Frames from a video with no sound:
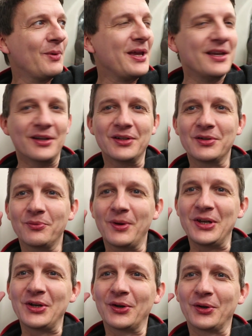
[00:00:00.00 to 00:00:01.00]
weird
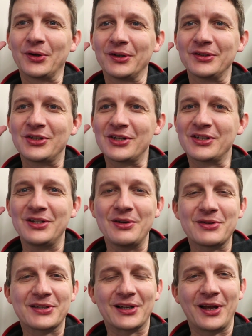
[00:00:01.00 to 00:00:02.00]
when you're just
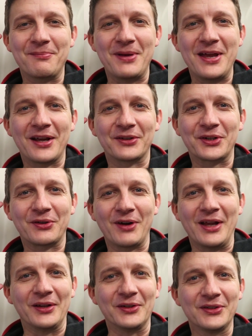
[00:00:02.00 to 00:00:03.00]
used to like being
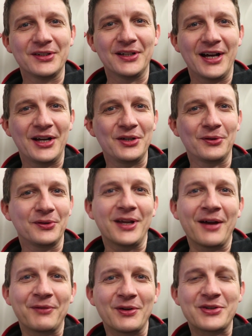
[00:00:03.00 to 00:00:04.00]
underground and you
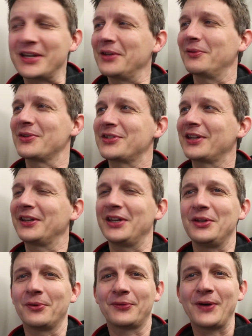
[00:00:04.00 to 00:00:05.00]
have no signal and suddenly
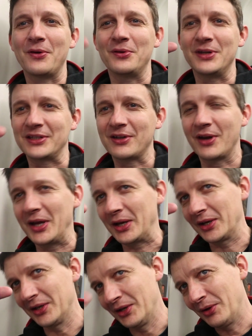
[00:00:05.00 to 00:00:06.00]
your phone is going,
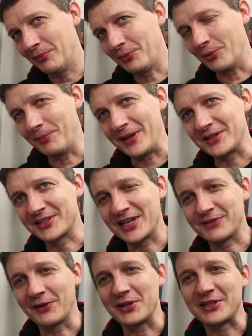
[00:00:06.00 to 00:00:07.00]
or Ben's
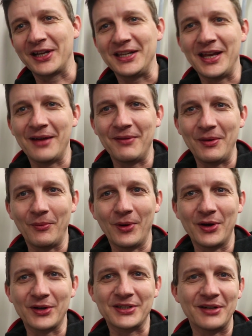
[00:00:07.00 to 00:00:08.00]
test phone is like, yep, it
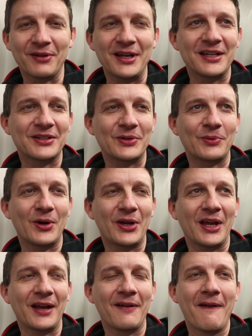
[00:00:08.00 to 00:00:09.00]
works, it rings, it's
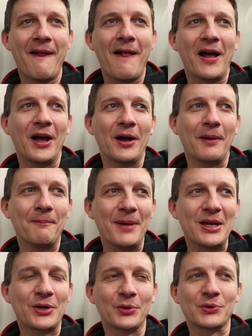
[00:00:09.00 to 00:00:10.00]
working. Uh,
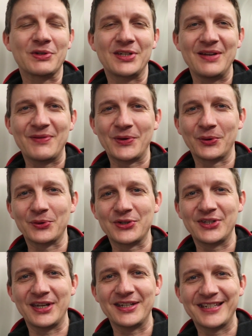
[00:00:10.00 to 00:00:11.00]
make calls, receive calls,
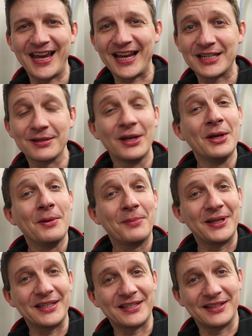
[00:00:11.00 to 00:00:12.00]
send texts,
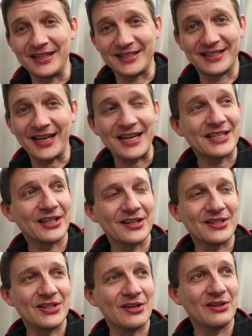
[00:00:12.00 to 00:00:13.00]
but it's, it's
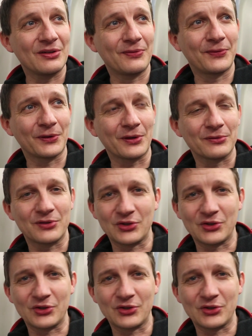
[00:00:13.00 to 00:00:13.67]
data so you can do full on